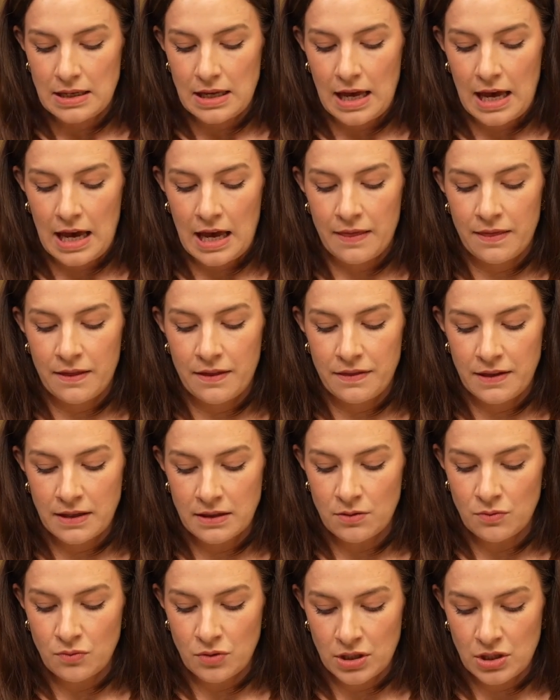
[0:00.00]
And the thing
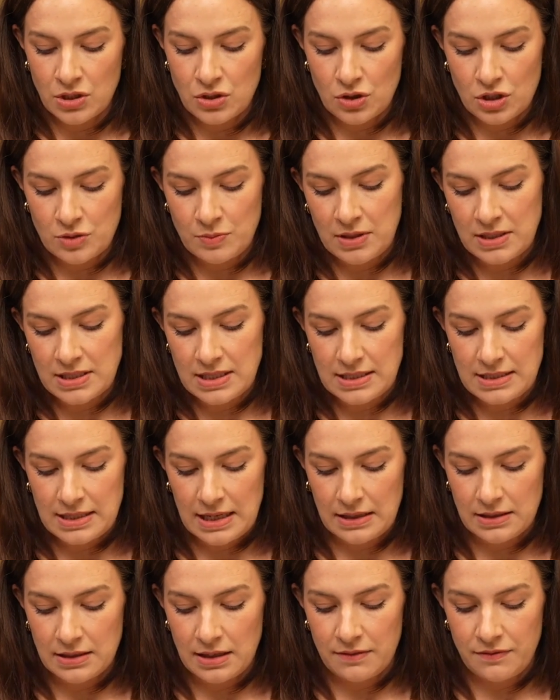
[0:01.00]
that really shocked me is a
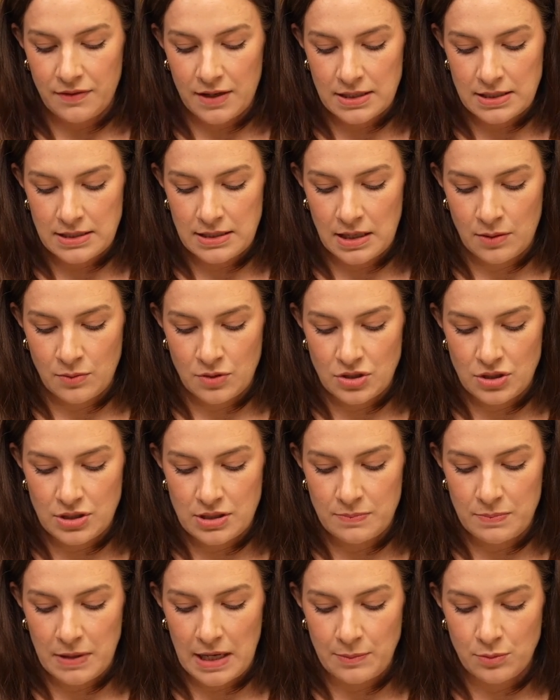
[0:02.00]
stat that I found today, which is
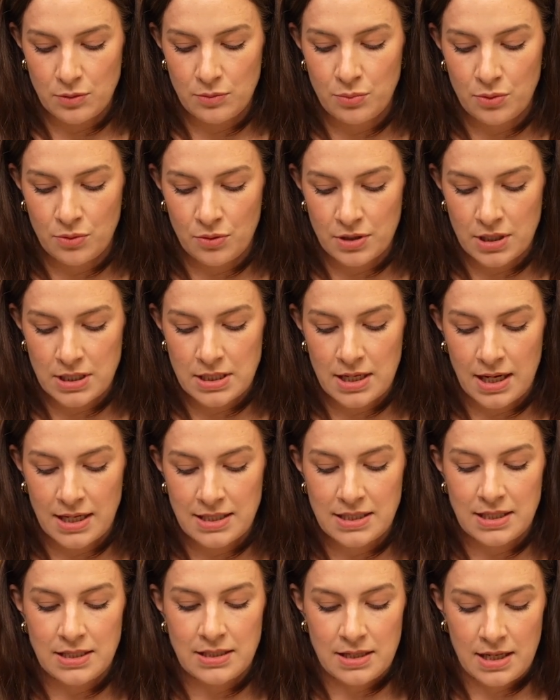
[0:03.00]
people born in
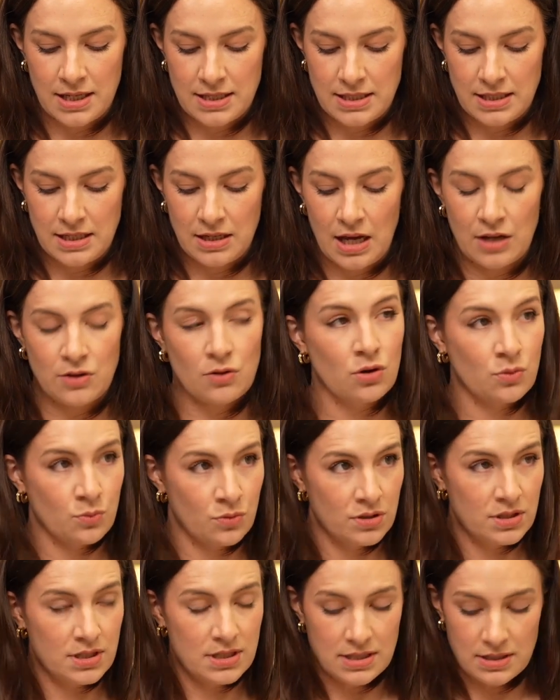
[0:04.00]
1990 and
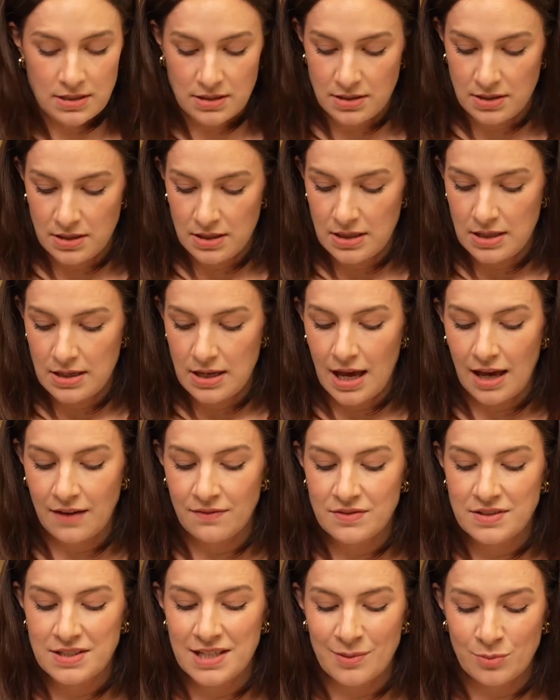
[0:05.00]
onwards
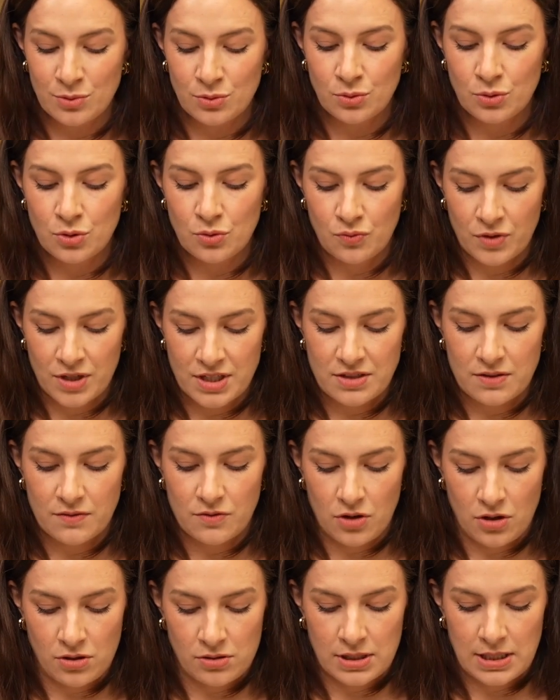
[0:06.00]
have double the risk of
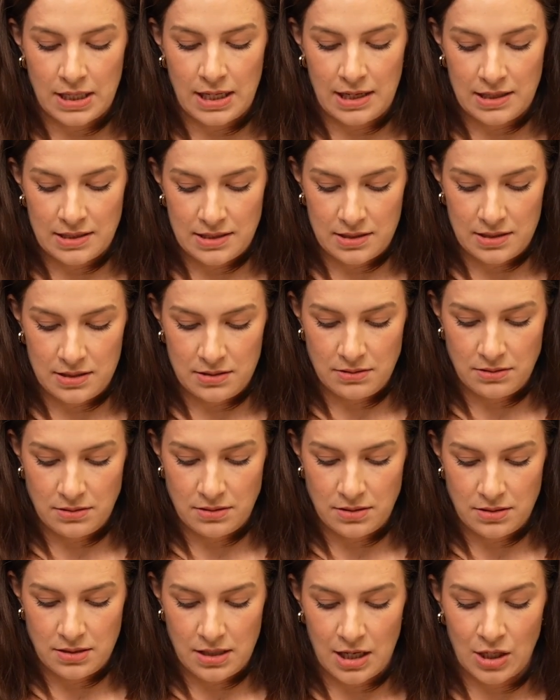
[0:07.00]
colon cancer
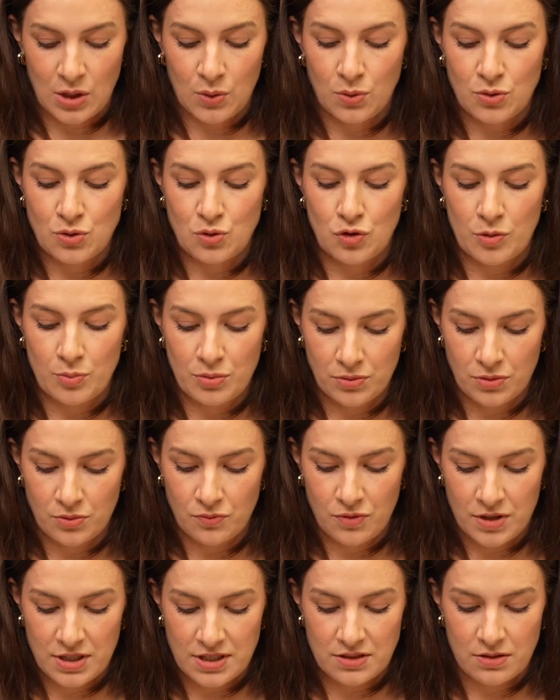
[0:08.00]
and quadruple the
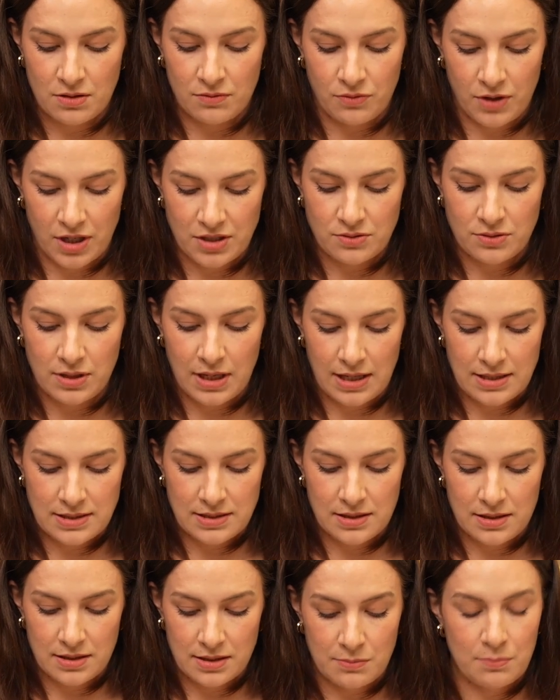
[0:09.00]
risk of rectal
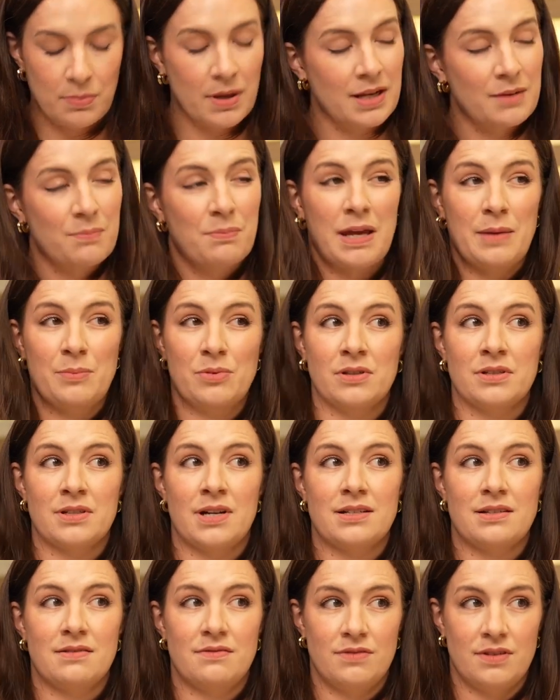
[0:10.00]
cancer compared to people in
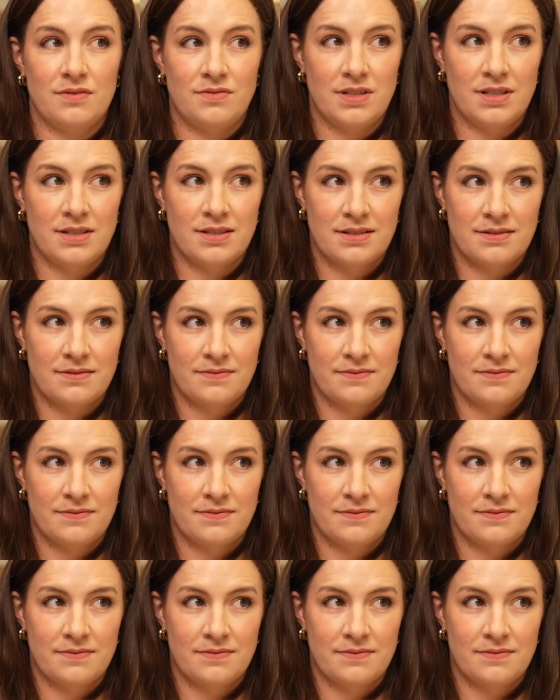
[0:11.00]
1950s.